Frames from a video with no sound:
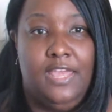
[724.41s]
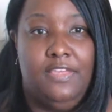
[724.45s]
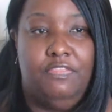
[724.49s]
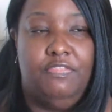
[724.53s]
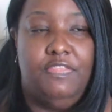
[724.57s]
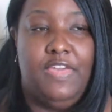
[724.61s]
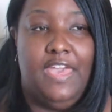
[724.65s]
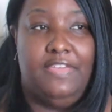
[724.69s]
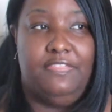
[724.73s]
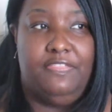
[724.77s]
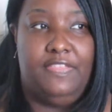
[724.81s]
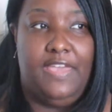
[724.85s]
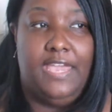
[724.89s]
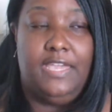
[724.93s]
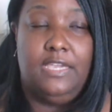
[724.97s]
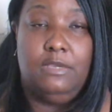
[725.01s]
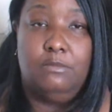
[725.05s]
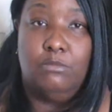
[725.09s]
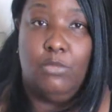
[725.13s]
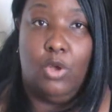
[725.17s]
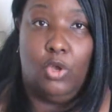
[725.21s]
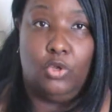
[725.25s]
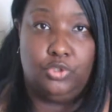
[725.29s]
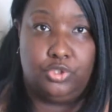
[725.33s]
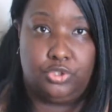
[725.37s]
that
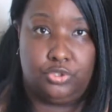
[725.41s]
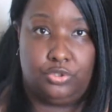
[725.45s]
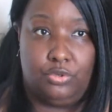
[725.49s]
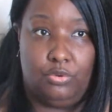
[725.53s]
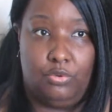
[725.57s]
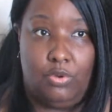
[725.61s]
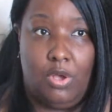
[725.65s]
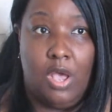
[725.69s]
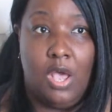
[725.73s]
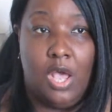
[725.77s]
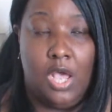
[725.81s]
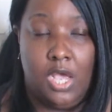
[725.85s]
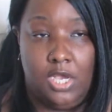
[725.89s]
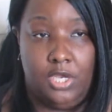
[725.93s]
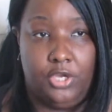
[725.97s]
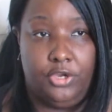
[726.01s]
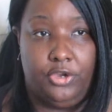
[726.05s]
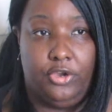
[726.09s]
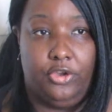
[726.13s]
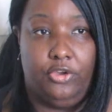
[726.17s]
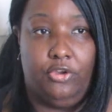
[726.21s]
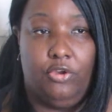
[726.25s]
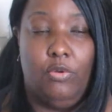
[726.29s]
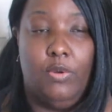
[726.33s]
emotional hunger